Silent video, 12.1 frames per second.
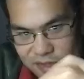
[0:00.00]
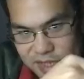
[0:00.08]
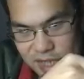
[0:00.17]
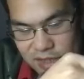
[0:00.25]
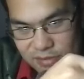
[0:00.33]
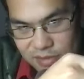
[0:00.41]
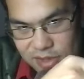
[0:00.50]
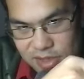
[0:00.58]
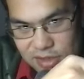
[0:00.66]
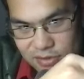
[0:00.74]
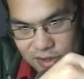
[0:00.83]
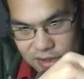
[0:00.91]
the
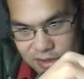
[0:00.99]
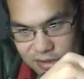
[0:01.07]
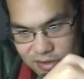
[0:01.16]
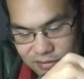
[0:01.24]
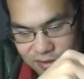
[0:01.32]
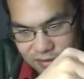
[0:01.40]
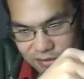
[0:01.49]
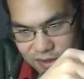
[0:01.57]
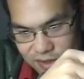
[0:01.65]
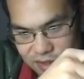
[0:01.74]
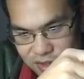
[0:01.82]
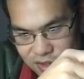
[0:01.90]
settlements, right? All of the
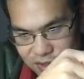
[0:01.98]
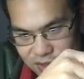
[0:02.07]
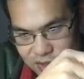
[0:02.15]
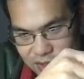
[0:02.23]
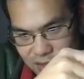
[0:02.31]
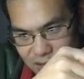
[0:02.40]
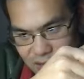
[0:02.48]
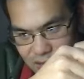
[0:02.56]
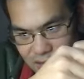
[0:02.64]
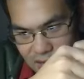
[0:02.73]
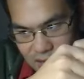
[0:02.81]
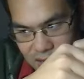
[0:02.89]
villages.
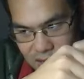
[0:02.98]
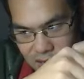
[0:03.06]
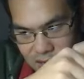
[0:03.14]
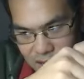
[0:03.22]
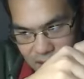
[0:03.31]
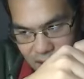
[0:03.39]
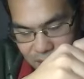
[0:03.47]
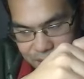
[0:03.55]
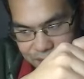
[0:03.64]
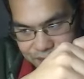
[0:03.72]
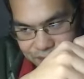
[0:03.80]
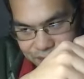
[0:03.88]

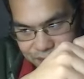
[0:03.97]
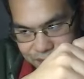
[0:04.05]
Um,